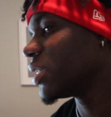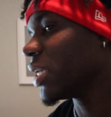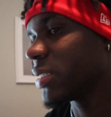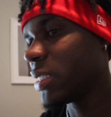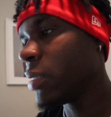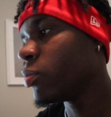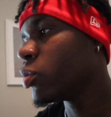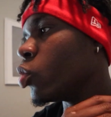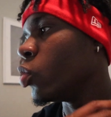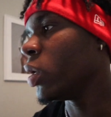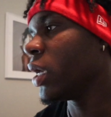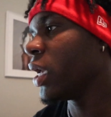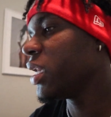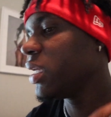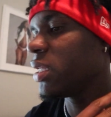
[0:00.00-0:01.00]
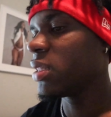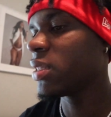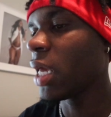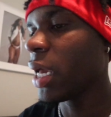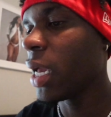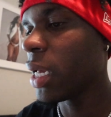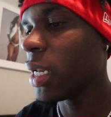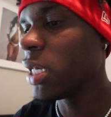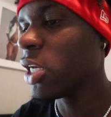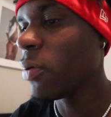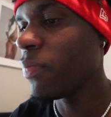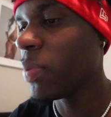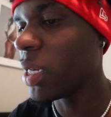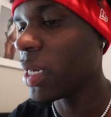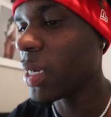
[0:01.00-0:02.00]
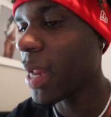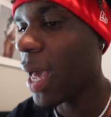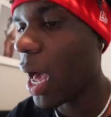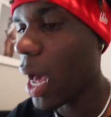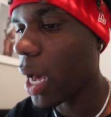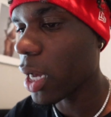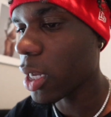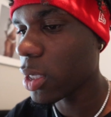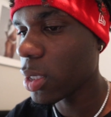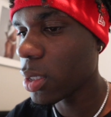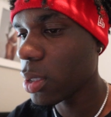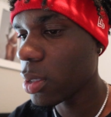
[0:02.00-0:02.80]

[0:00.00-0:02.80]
They sleep through anything. Nigga be knocked.